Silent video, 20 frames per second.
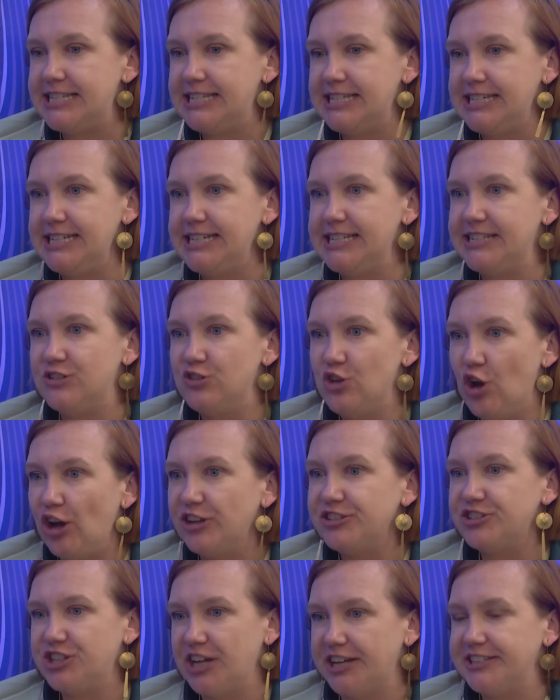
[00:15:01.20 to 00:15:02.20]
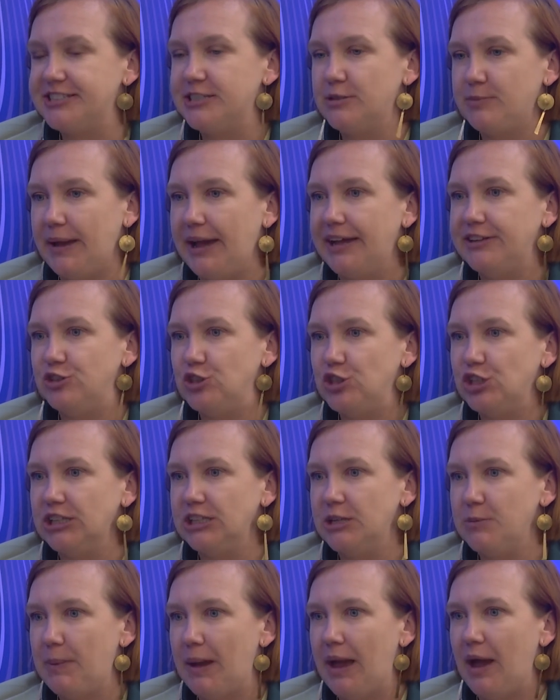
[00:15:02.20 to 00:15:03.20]
is not just about
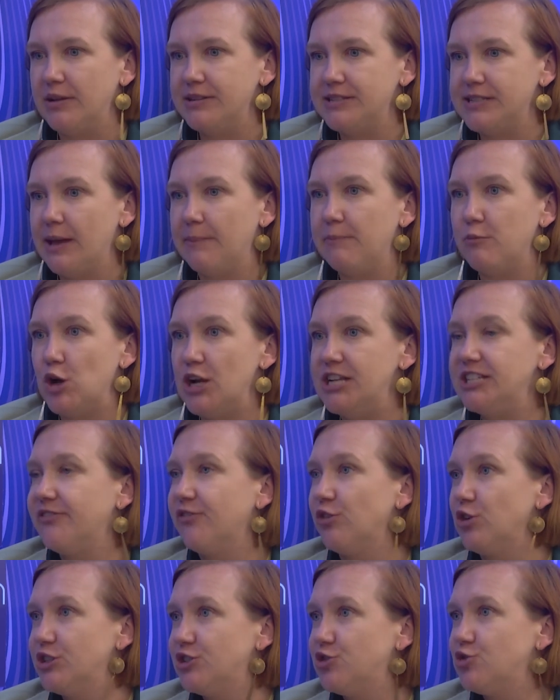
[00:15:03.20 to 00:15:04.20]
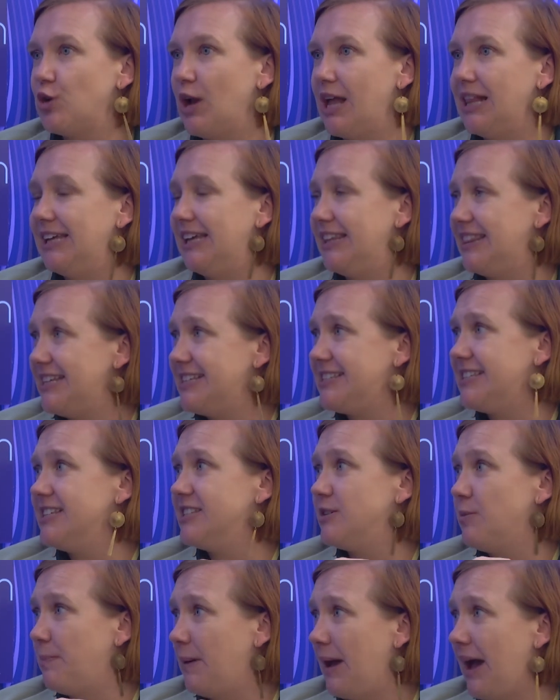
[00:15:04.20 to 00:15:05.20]
nuclear-powered submarines. For Australia, this is
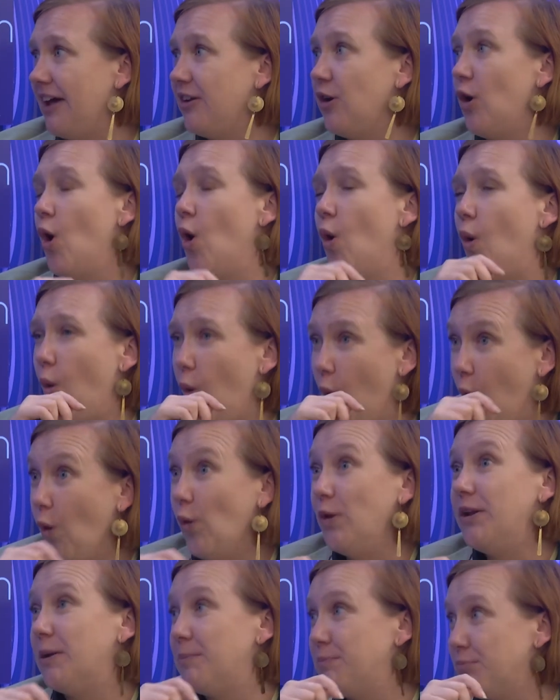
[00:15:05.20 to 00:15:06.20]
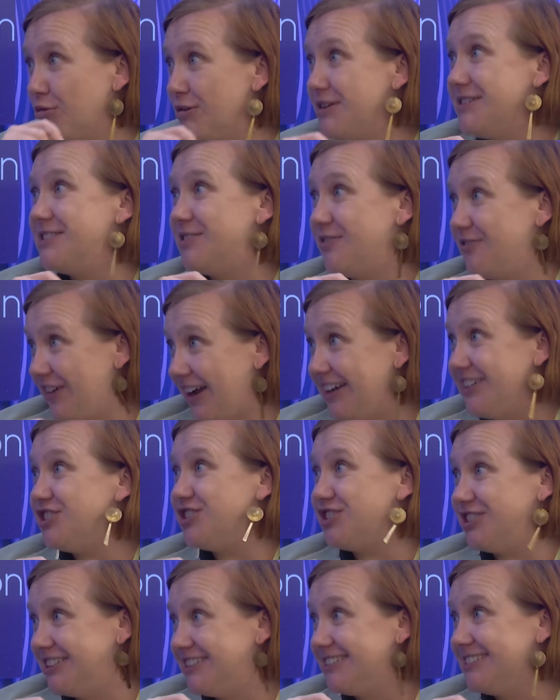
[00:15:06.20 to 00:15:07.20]
about order
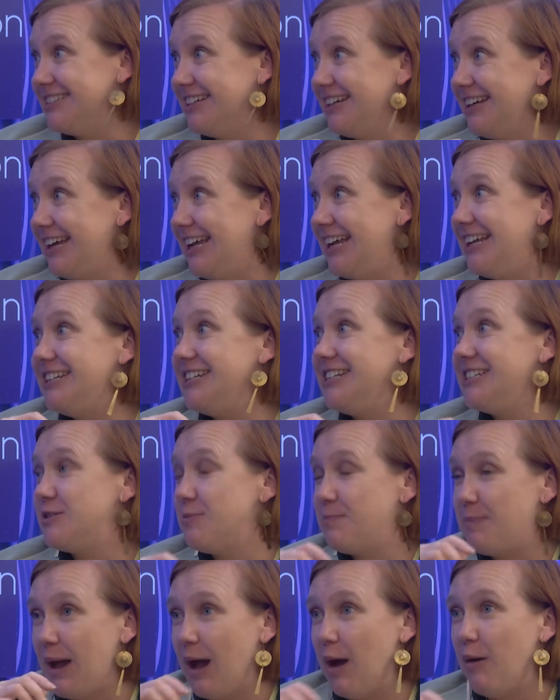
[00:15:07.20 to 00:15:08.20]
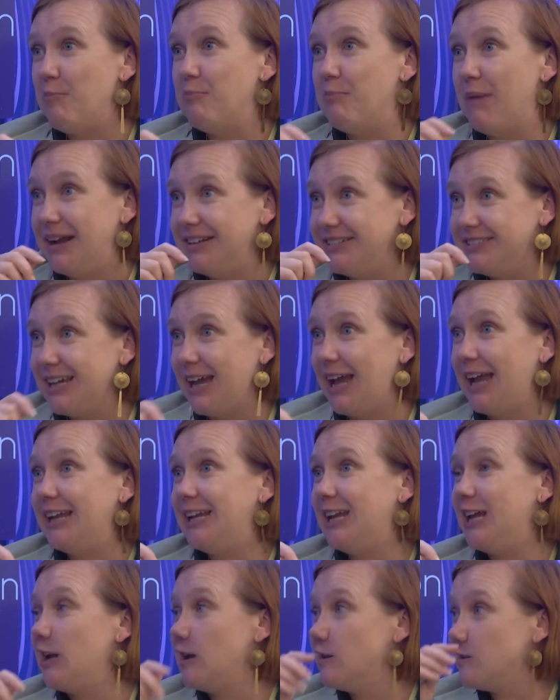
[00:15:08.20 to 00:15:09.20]
preservation. It is about
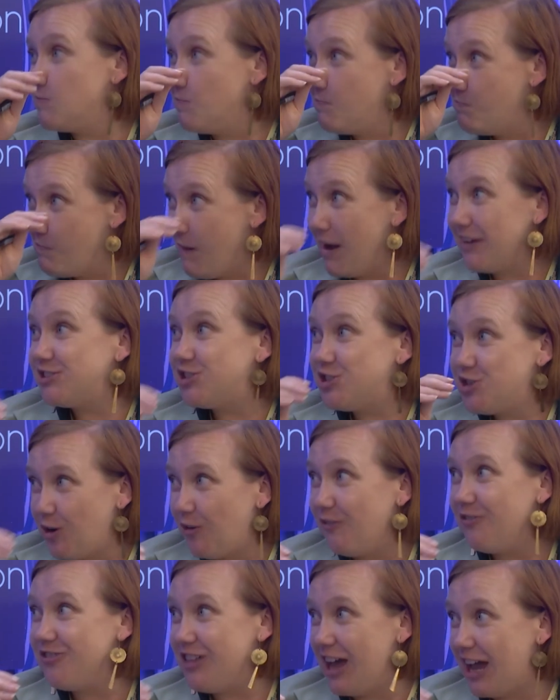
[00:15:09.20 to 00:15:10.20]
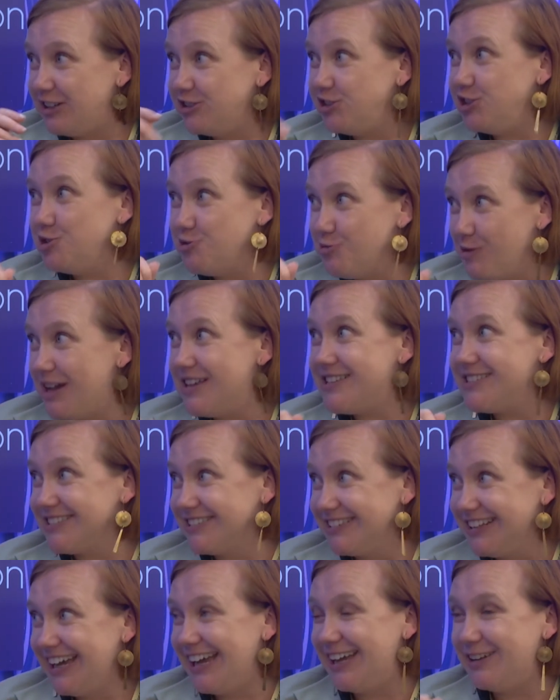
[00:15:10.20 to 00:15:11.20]
maintaining as much of that
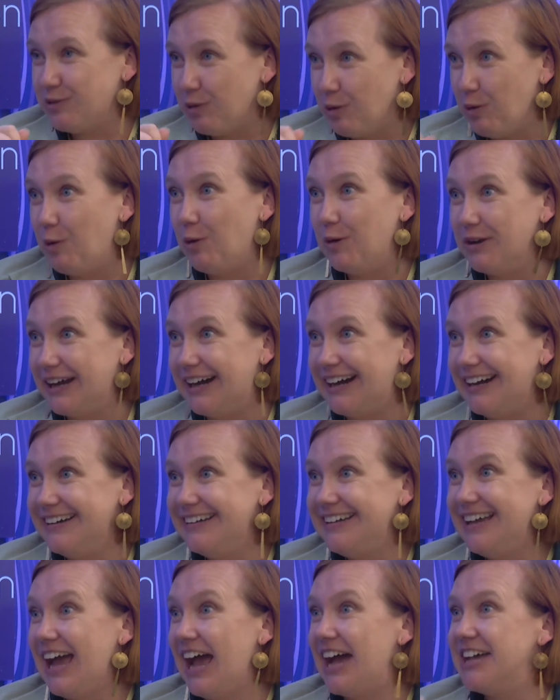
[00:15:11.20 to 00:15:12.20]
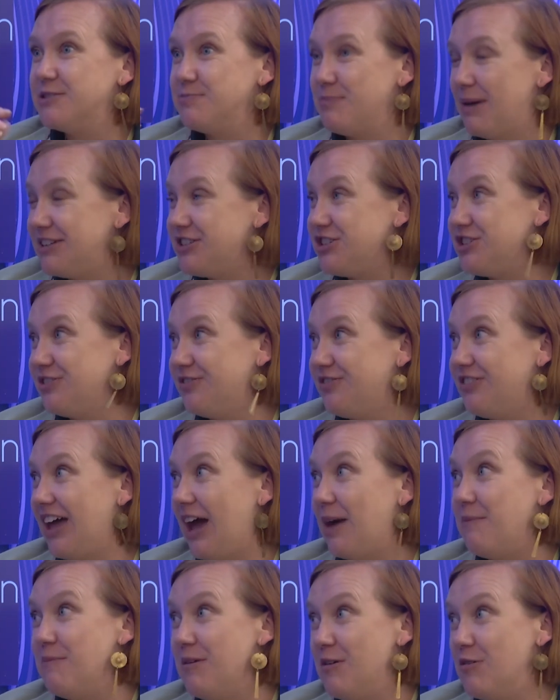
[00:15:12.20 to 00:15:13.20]
US-led order, as much of
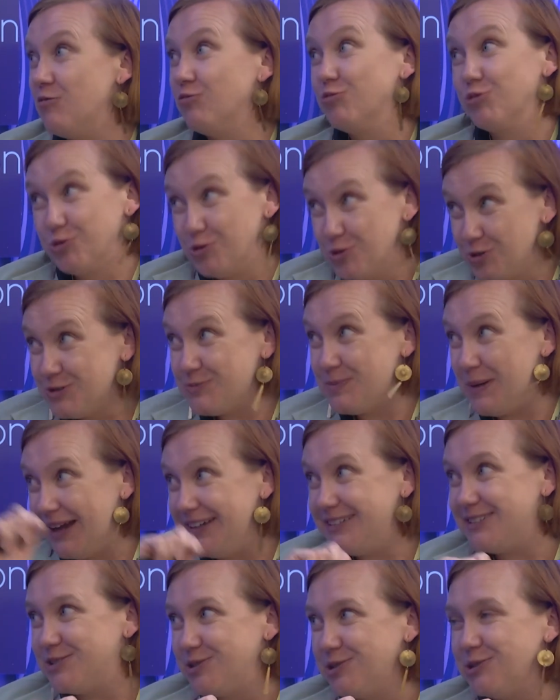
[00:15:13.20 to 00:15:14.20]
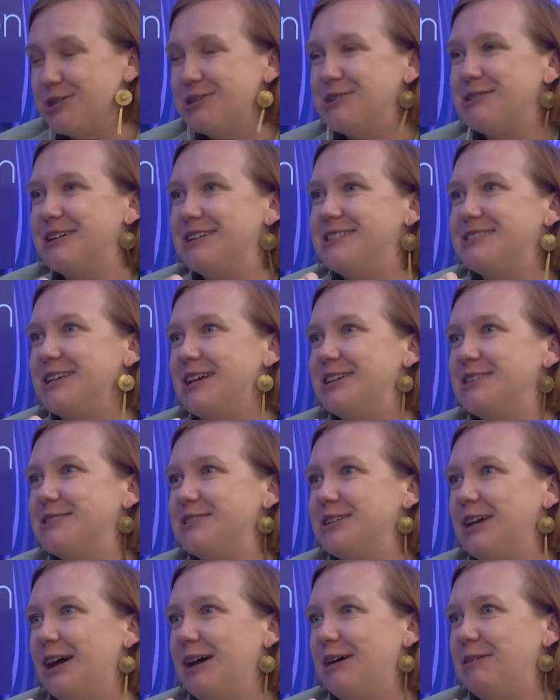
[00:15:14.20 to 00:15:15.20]
that rules-based order, as
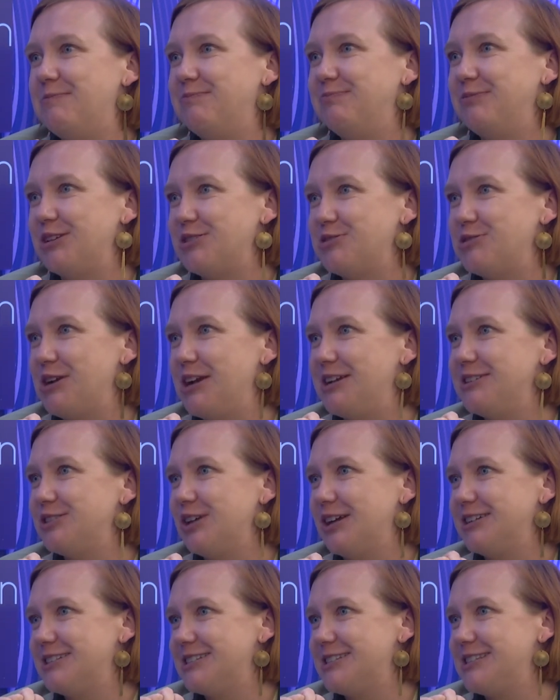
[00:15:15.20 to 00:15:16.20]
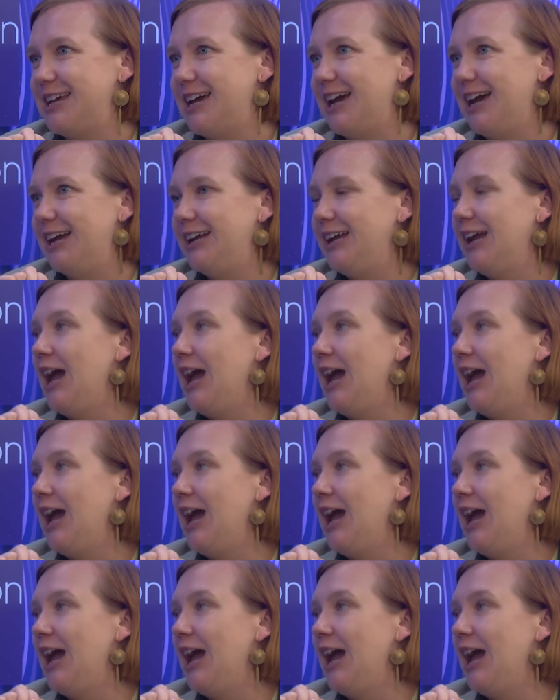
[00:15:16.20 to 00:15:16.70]
Australians like to say,